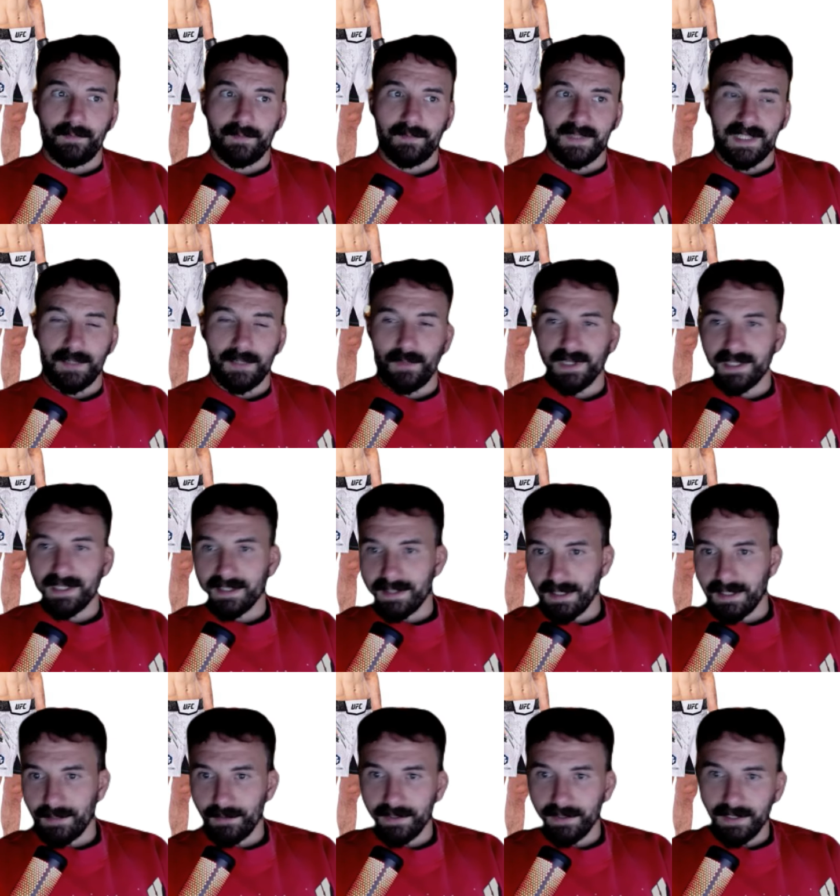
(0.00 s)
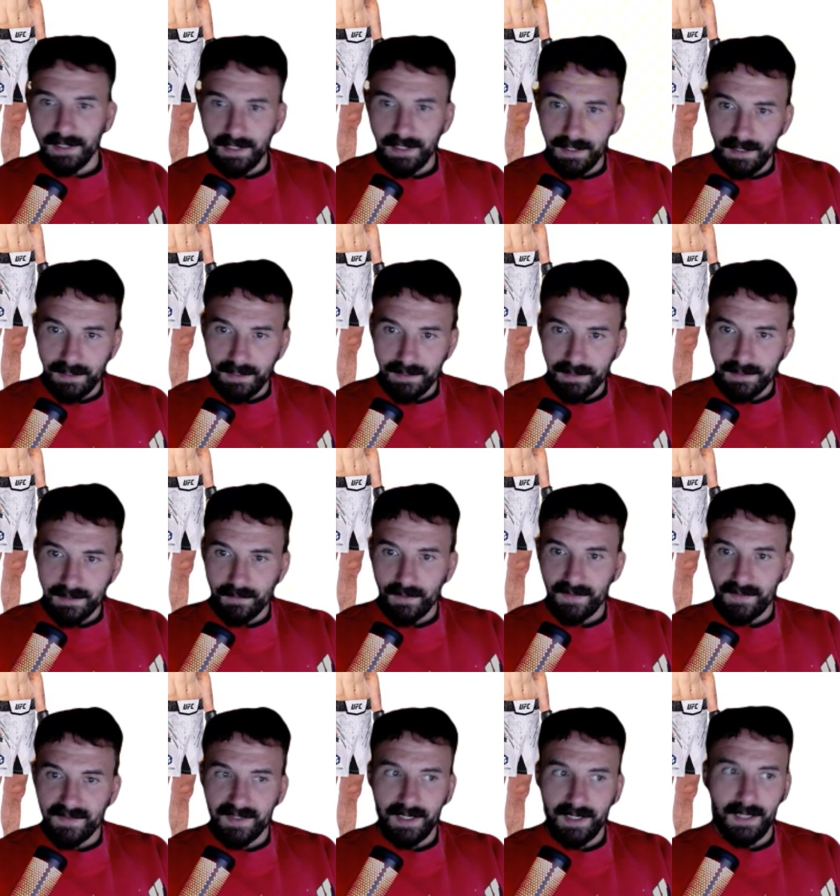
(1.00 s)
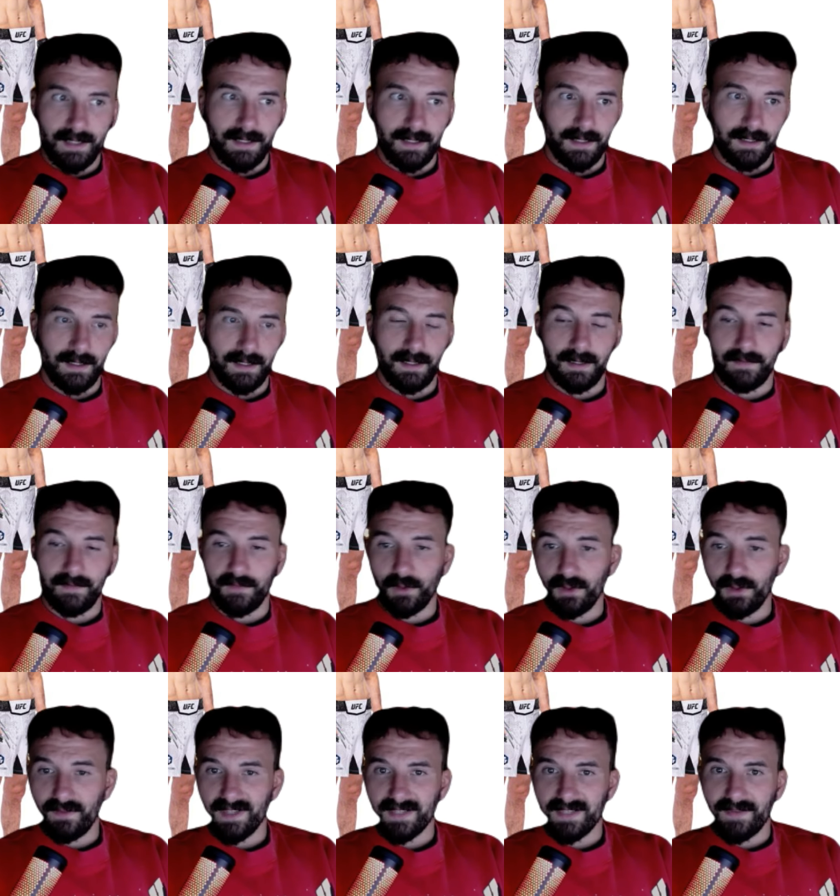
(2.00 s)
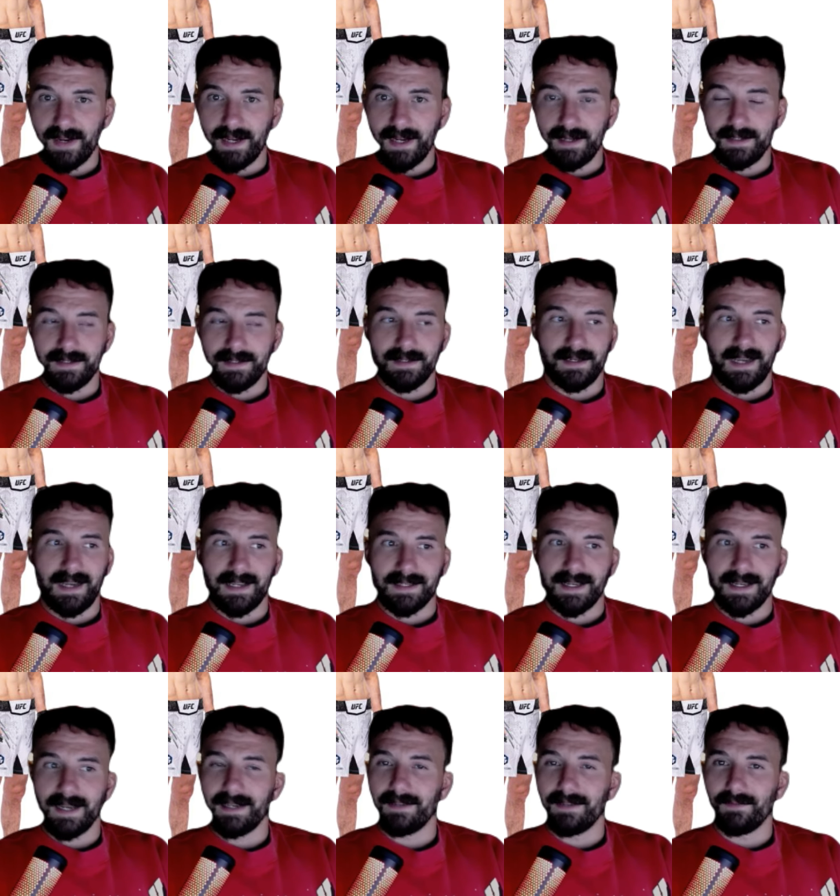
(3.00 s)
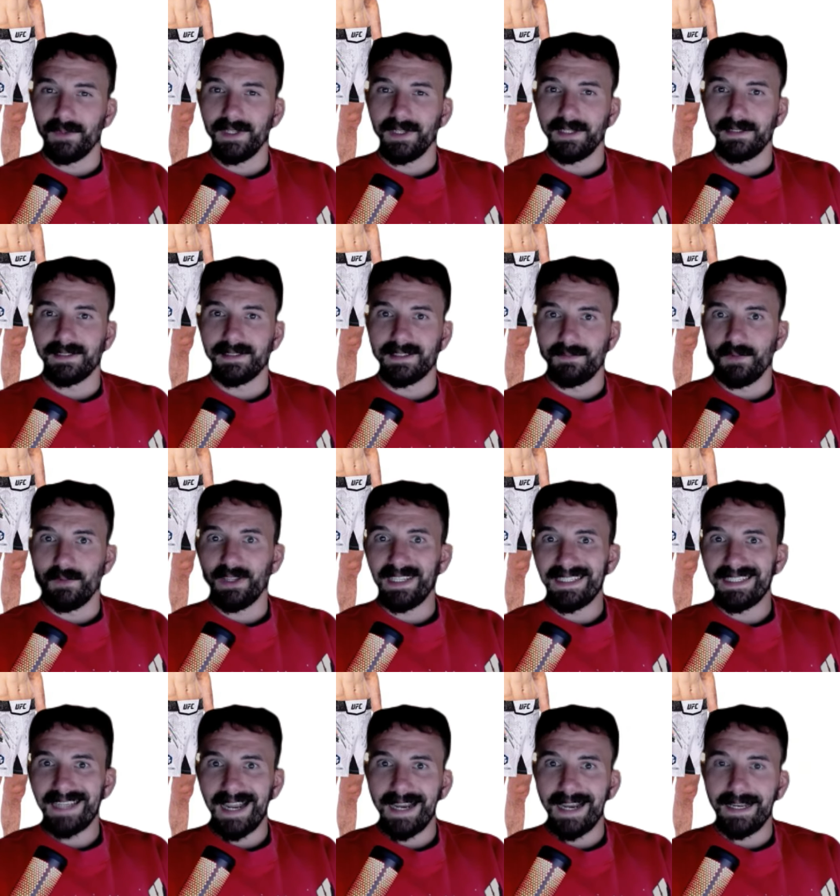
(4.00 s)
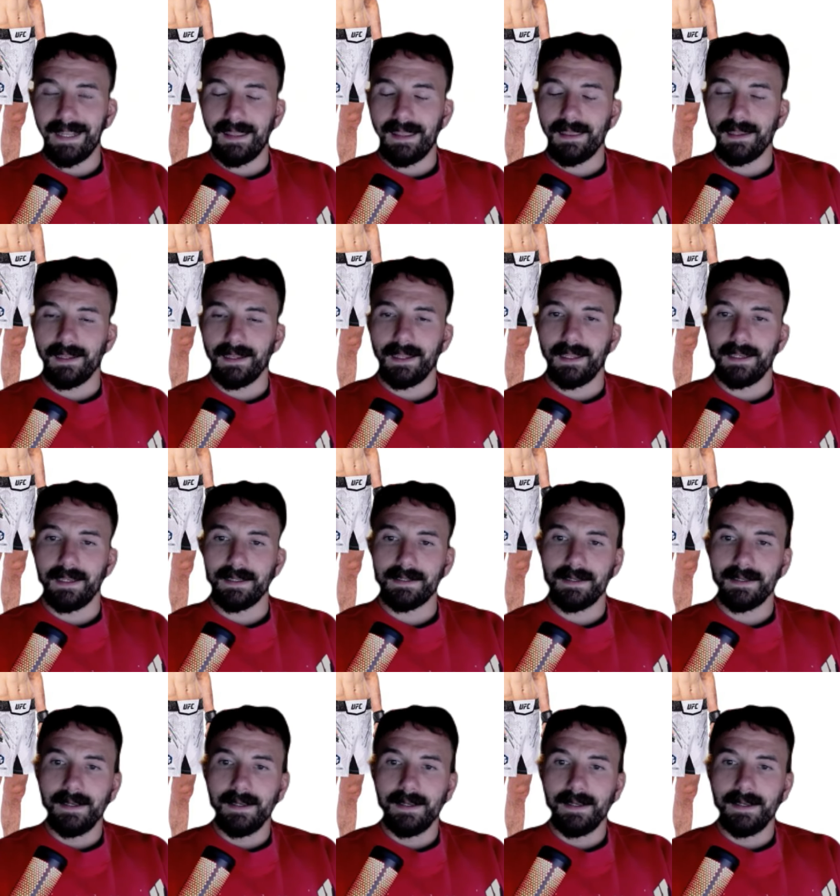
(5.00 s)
Somewhat susceptible to leg kicks, we've seen in a few of his fights, and has kind of really, really tiny, thin legs.